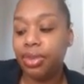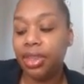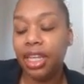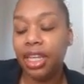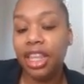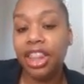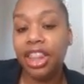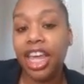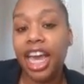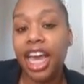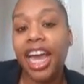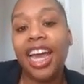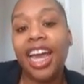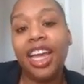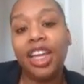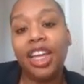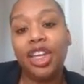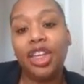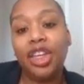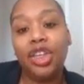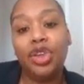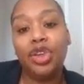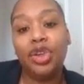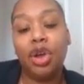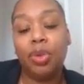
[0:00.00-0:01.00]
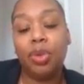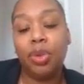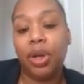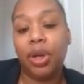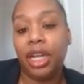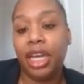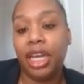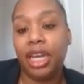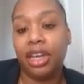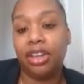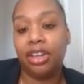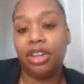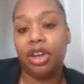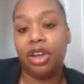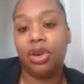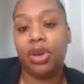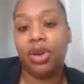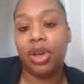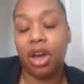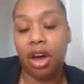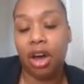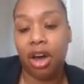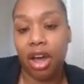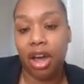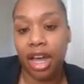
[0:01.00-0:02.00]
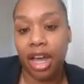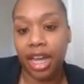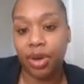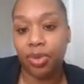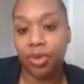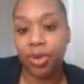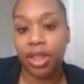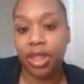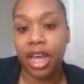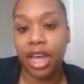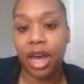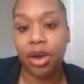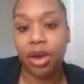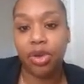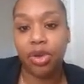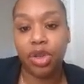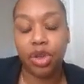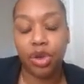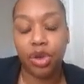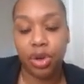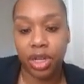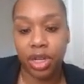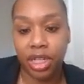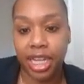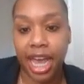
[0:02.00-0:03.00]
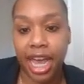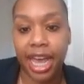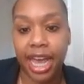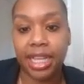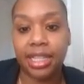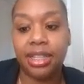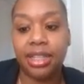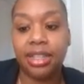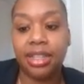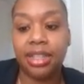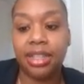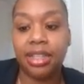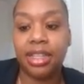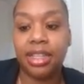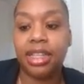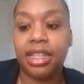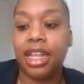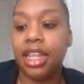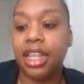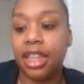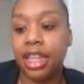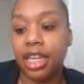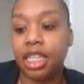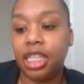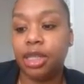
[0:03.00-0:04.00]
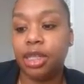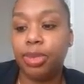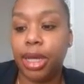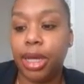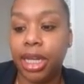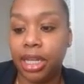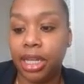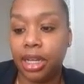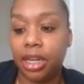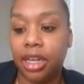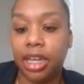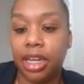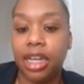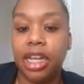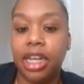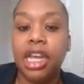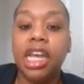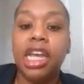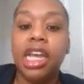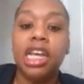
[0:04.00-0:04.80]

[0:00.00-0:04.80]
that you don't want to get, you know, caught without your taxes and things being done.